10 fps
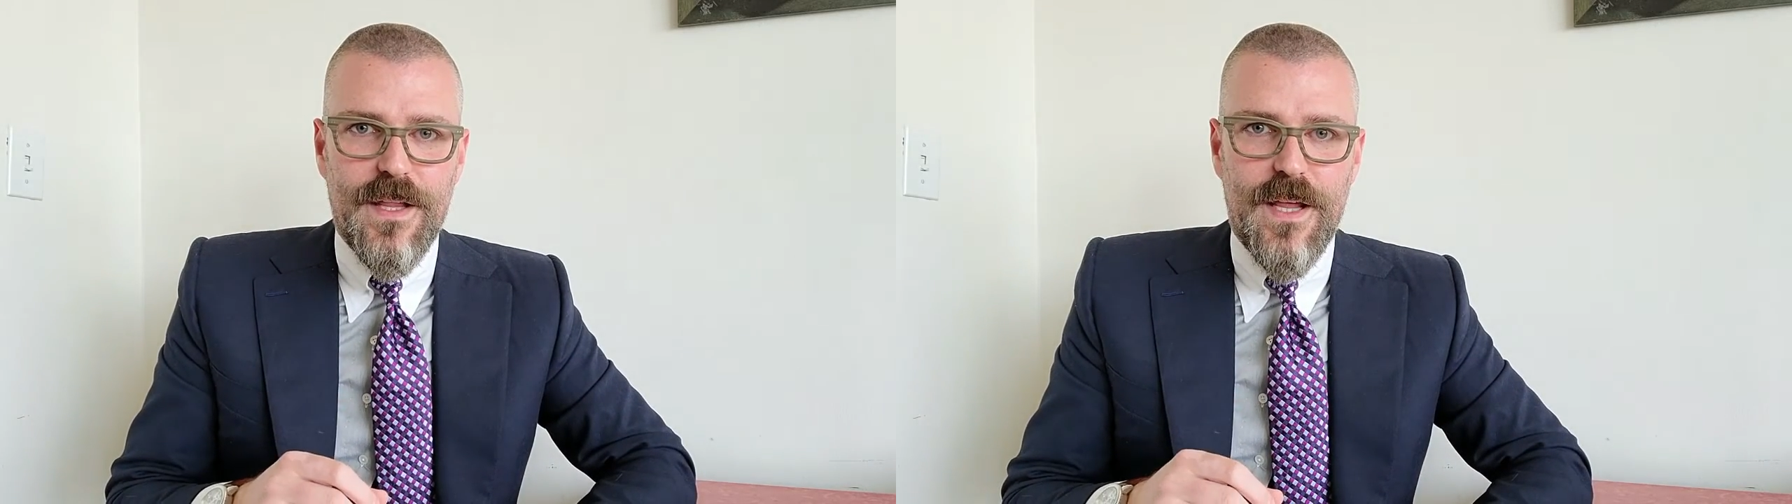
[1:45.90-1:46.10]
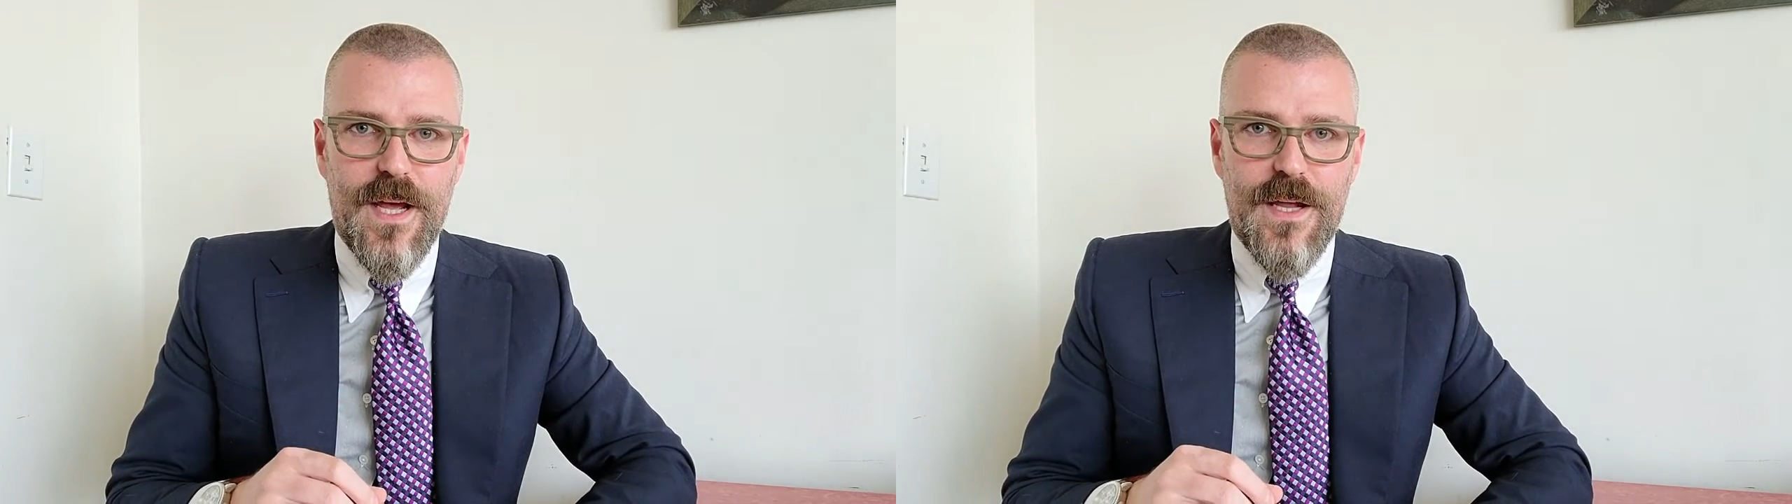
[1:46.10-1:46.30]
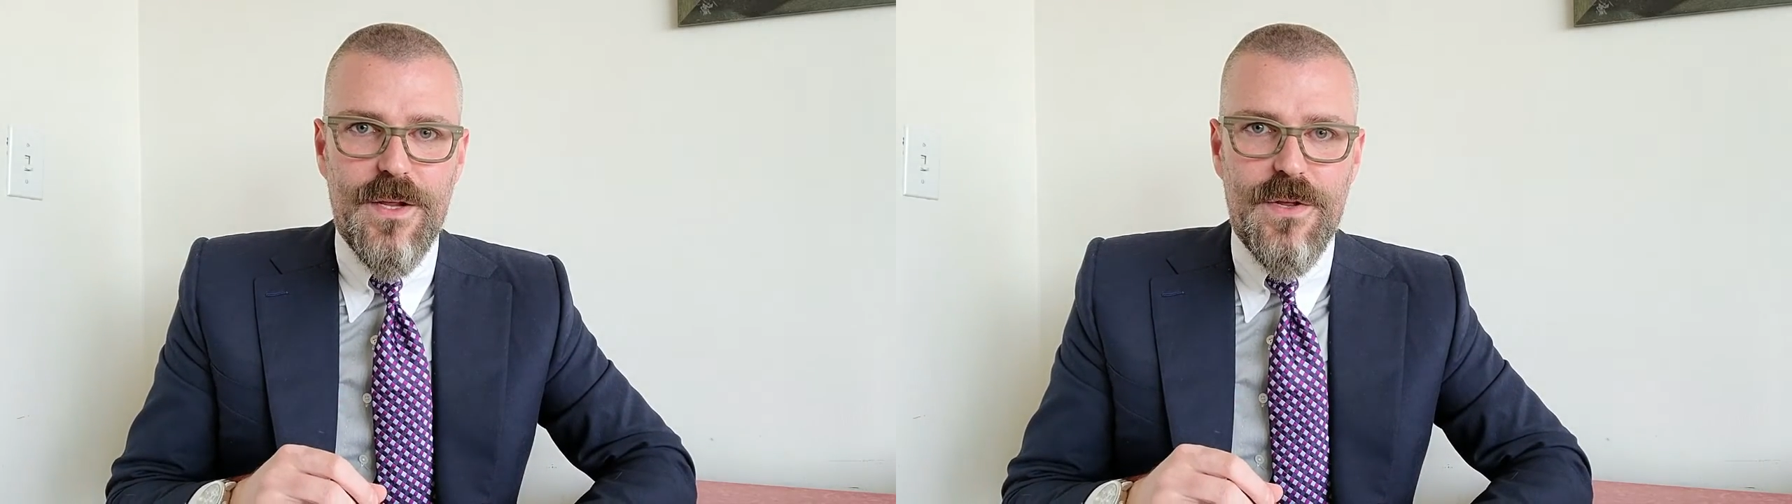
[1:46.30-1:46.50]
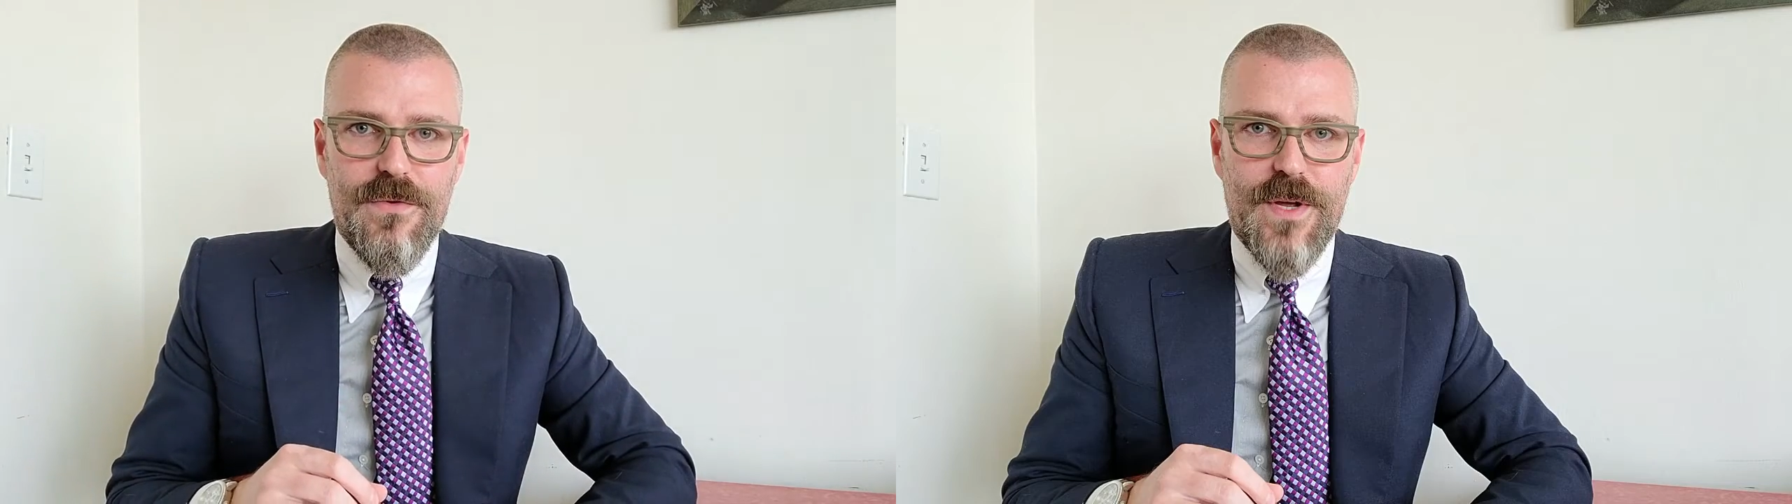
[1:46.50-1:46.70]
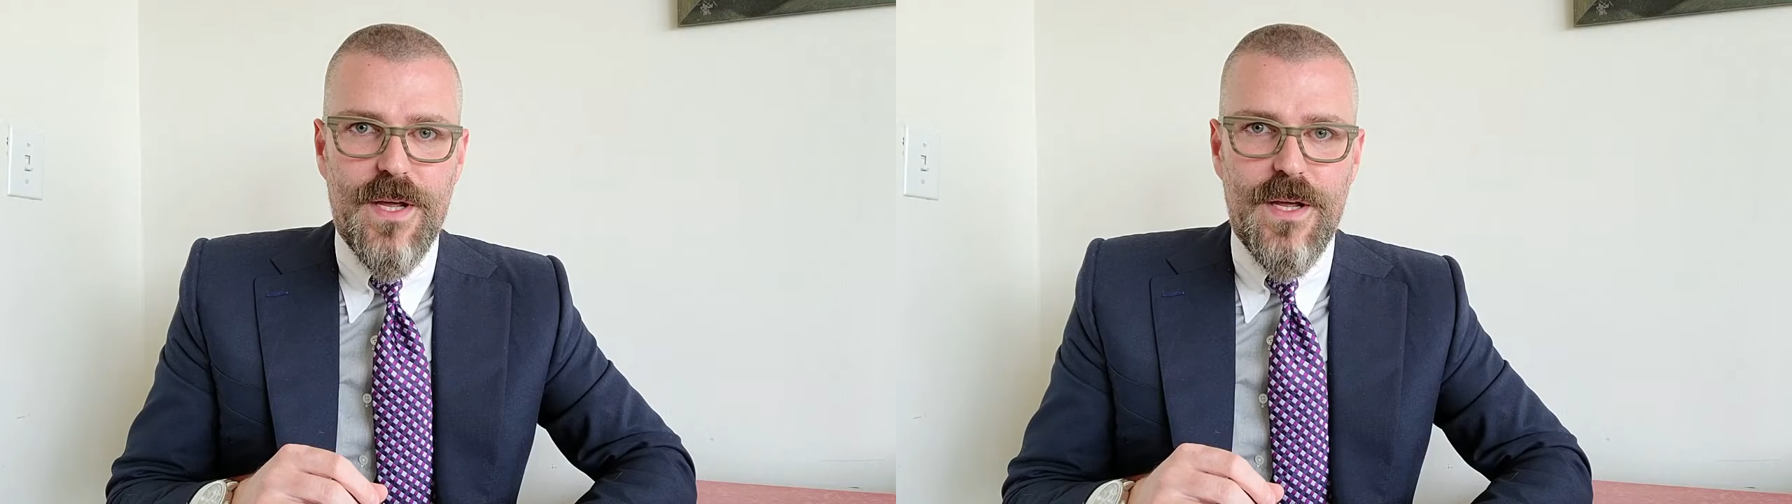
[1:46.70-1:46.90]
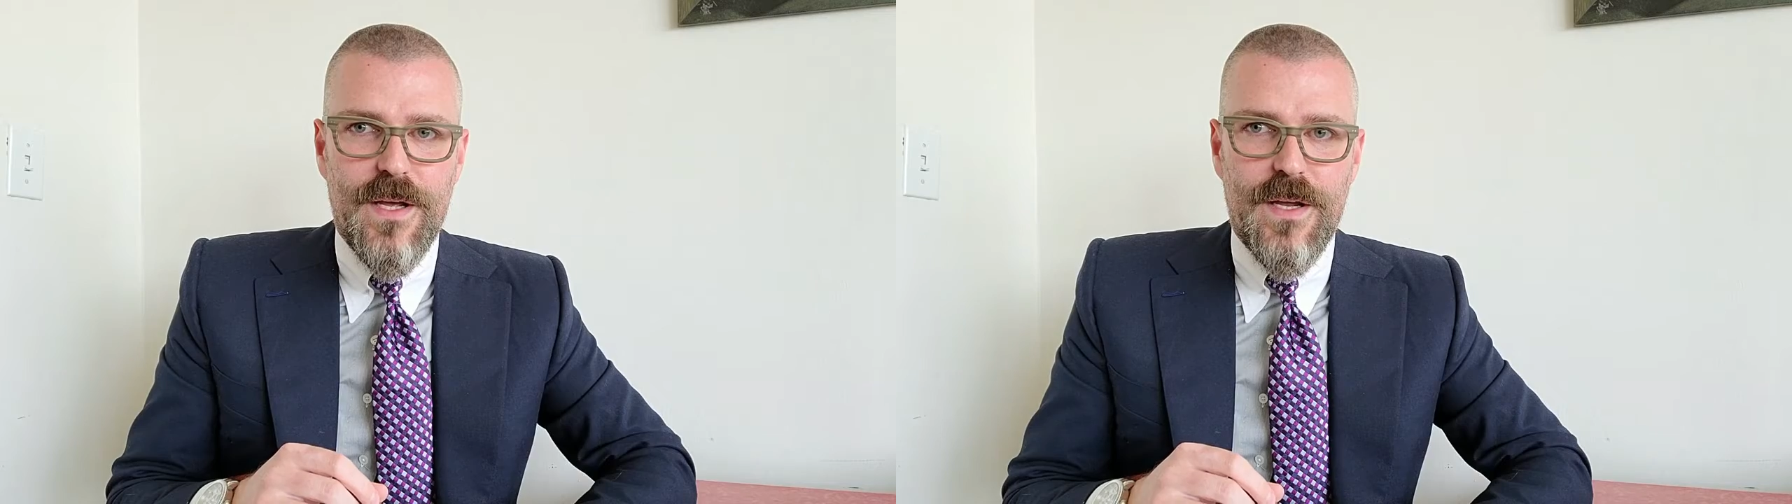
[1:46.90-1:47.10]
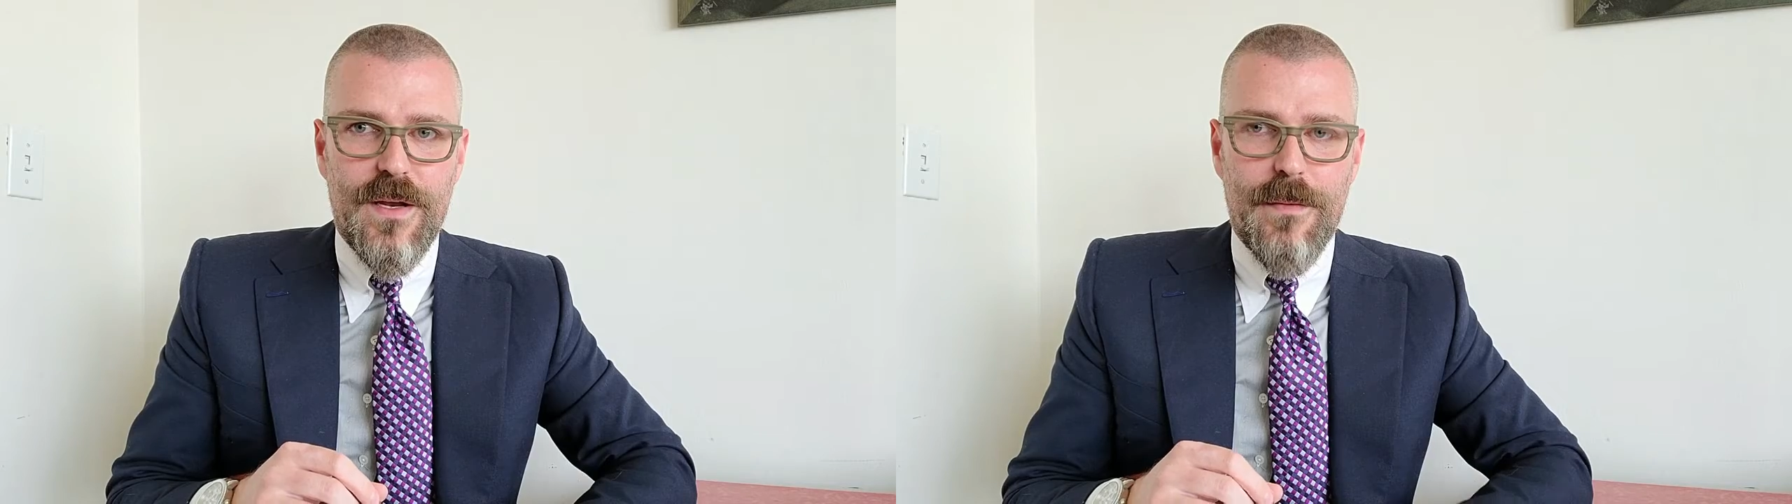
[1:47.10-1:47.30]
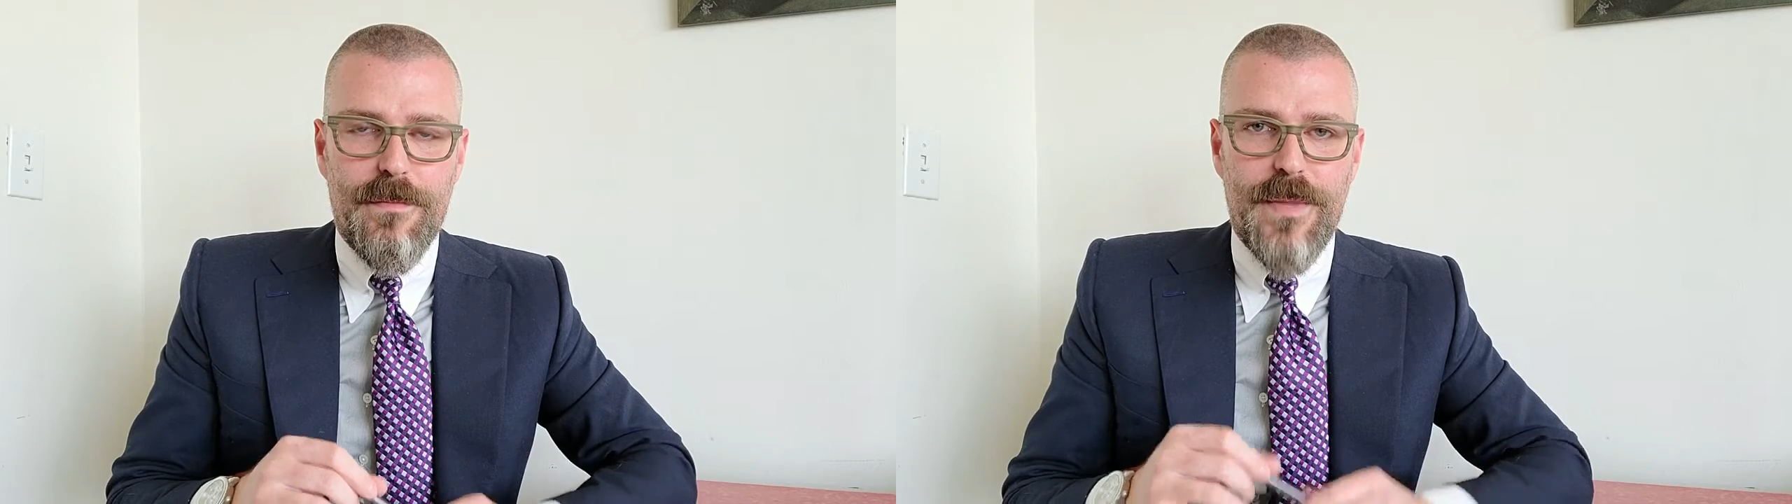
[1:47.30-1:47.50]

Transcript: that you can